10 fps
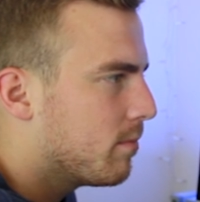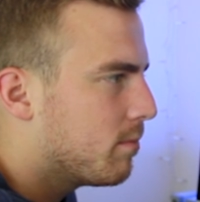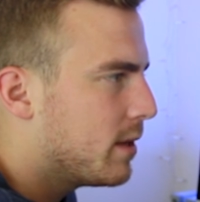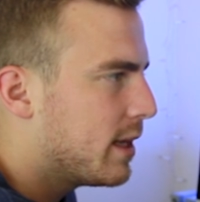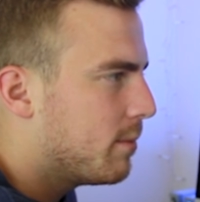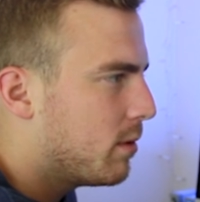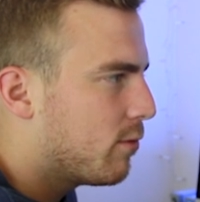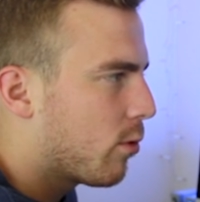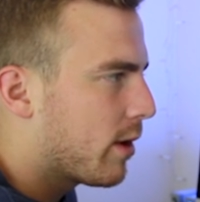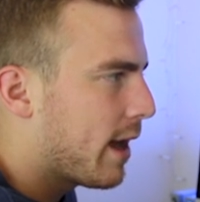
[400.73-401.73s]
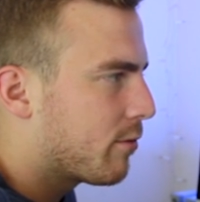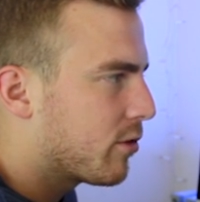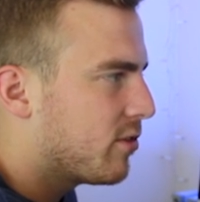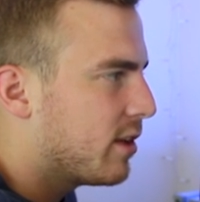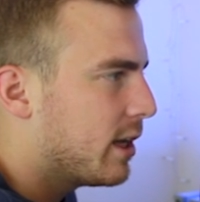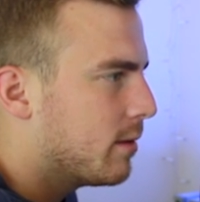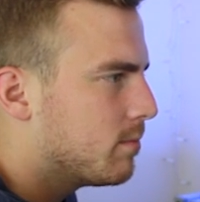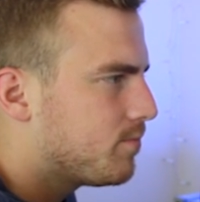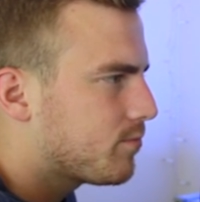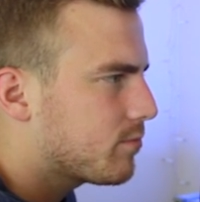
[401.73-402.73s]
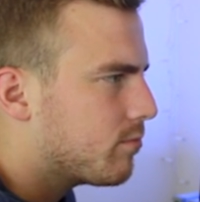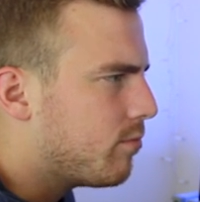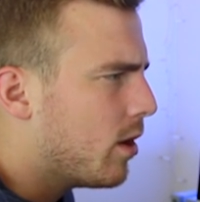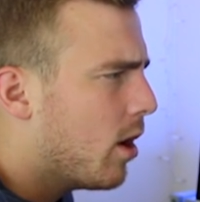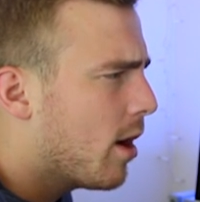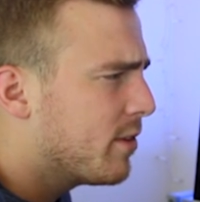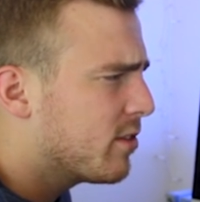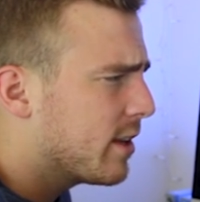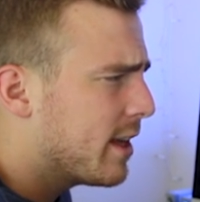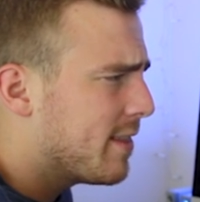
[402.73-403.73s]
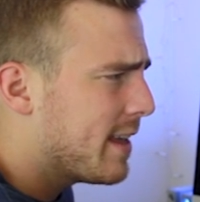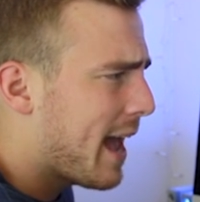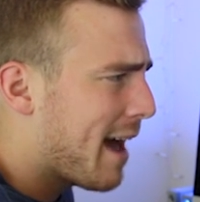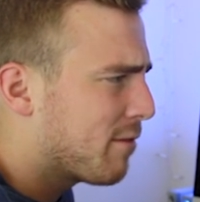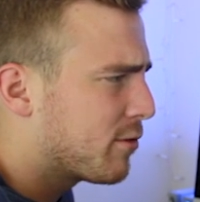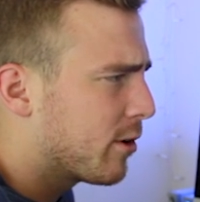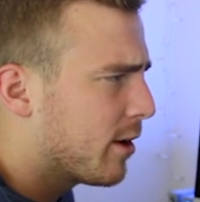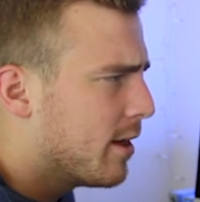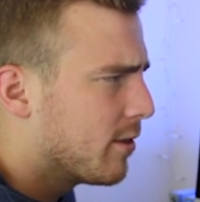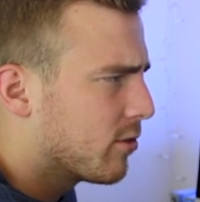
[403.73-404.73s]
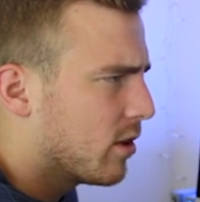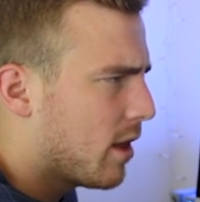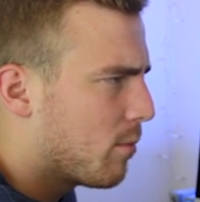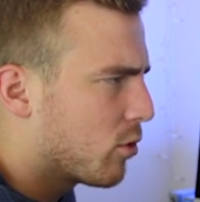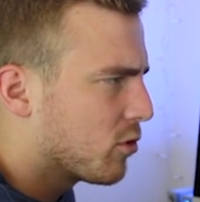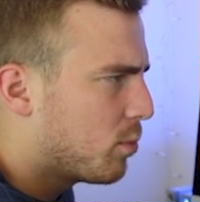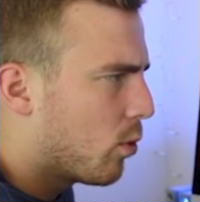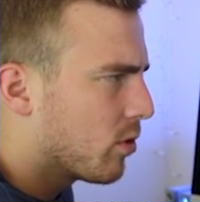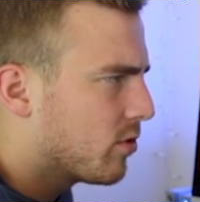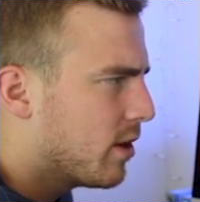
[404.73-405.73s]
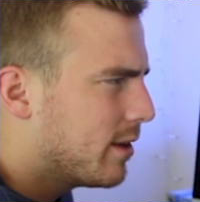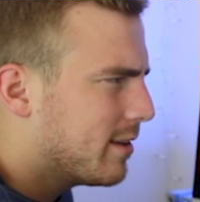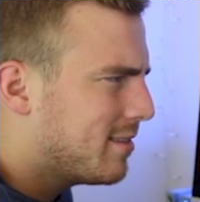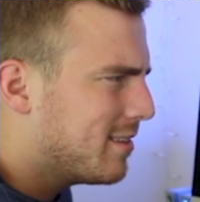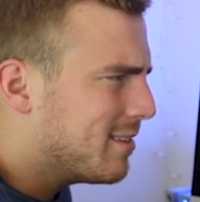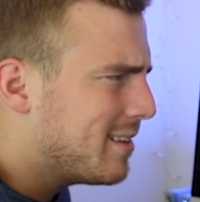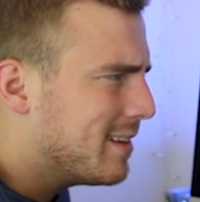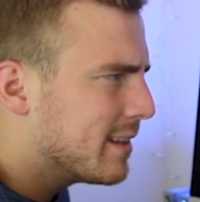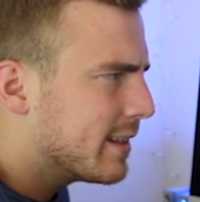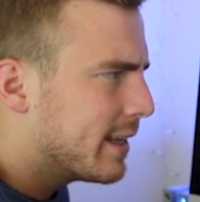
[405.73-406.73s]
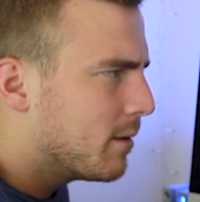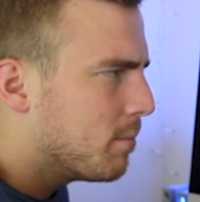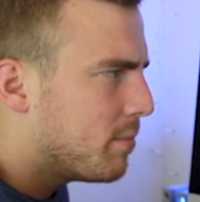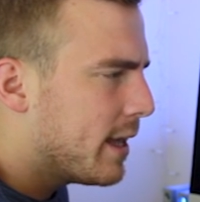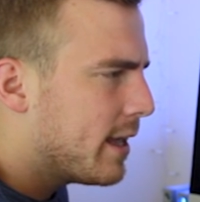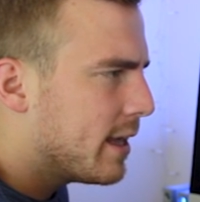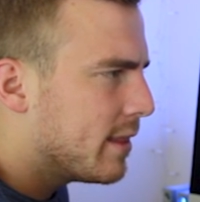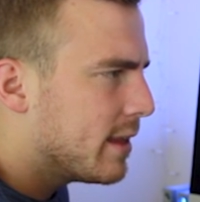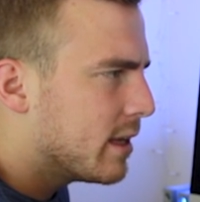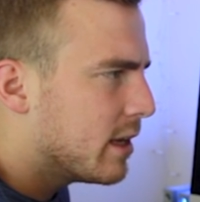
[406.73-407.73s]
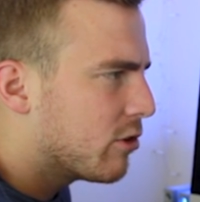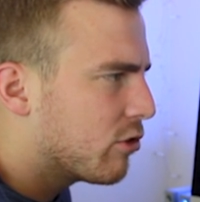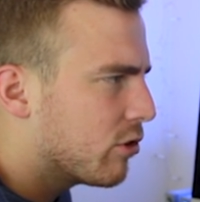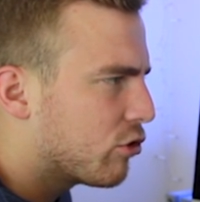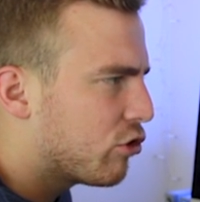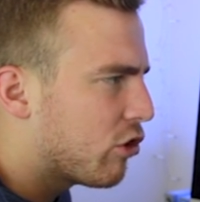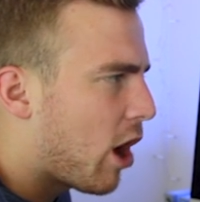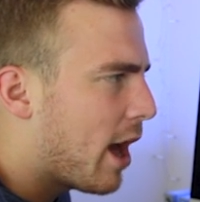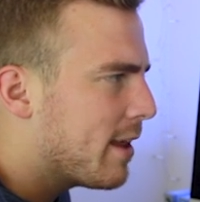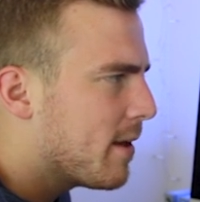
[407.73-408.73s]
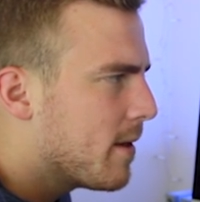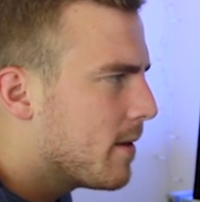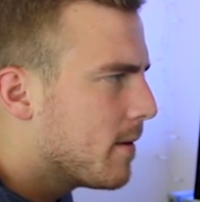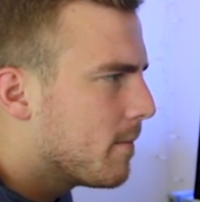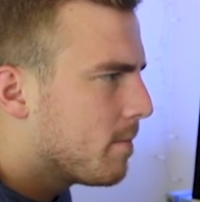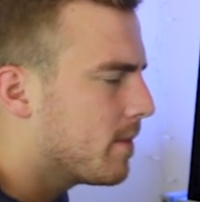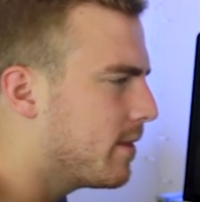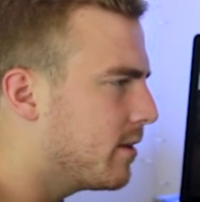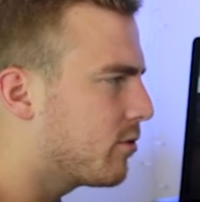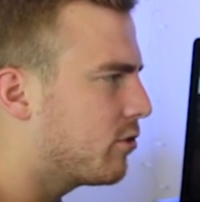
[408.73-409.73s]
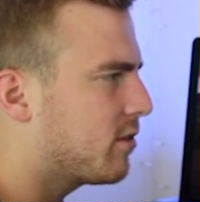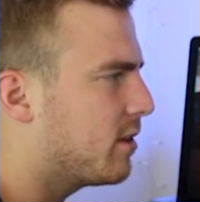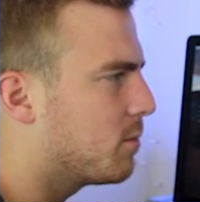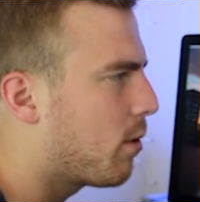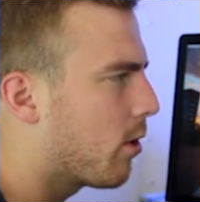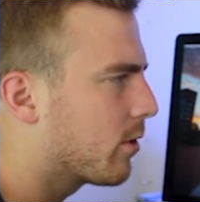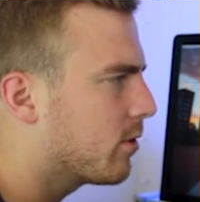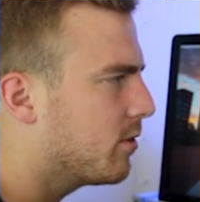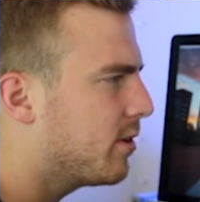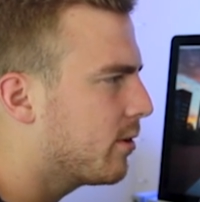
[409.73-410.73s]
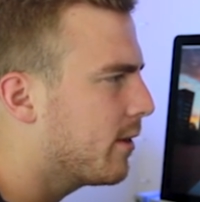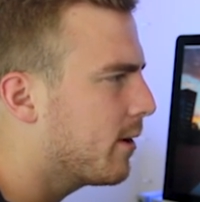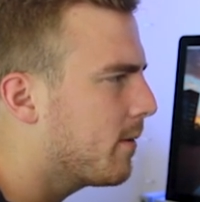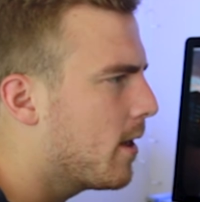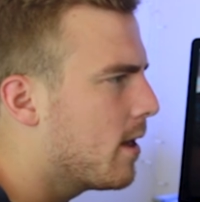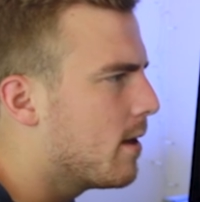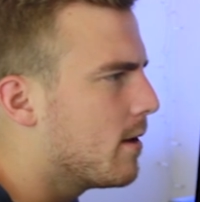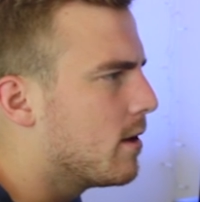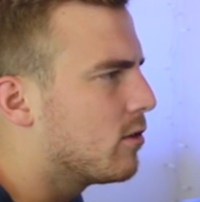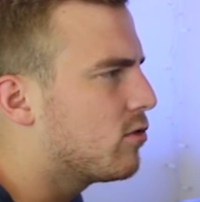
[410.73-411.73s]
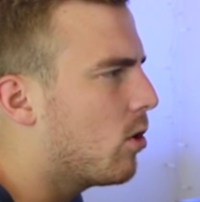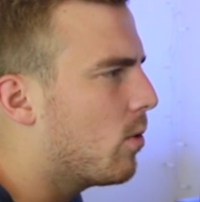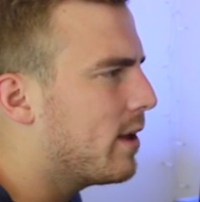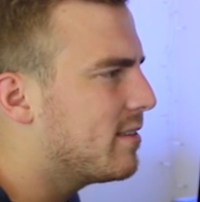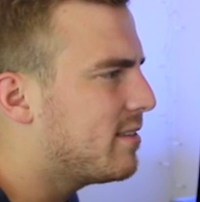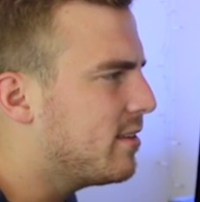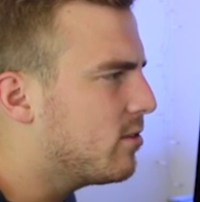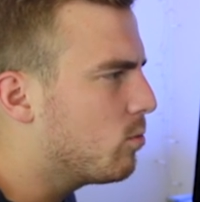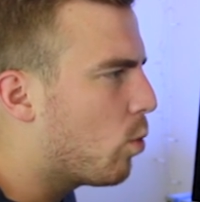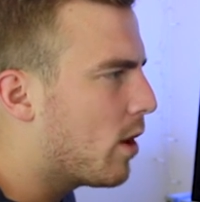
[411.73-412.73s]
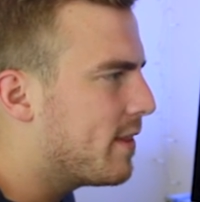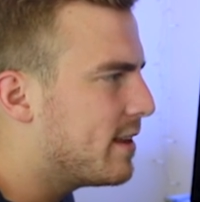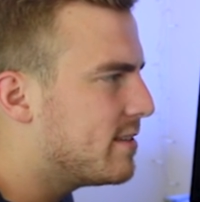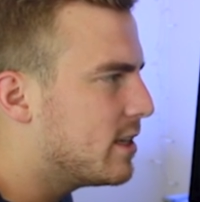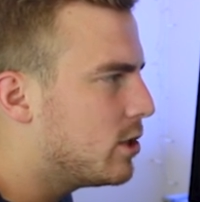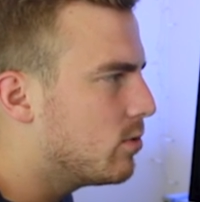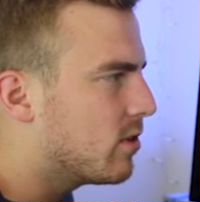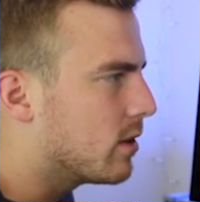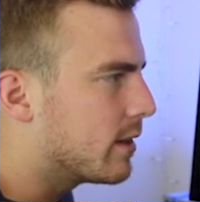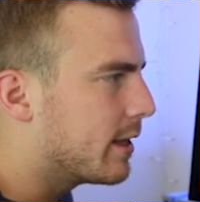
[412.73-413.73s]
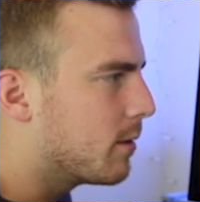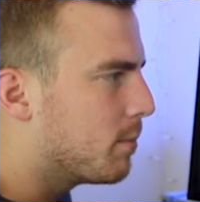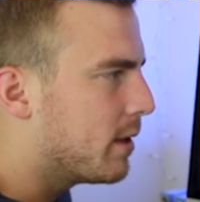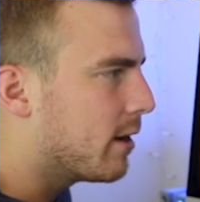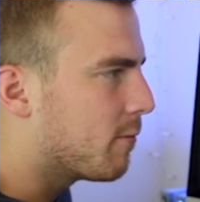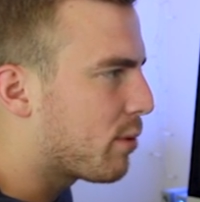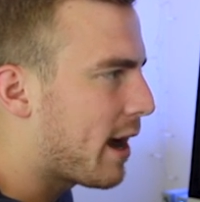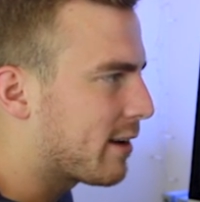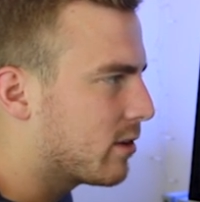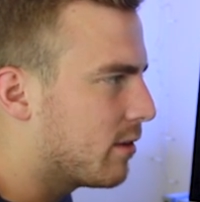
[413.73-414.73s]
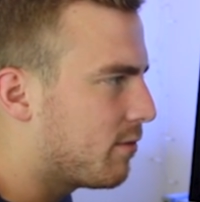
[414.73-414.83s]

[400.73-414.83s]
before and after scene. Obviously, in the after, there's a lot more spores. You can still see a little bit in the initial shot. These are just these particles here and there. So in season 1, they did use a little bit of practical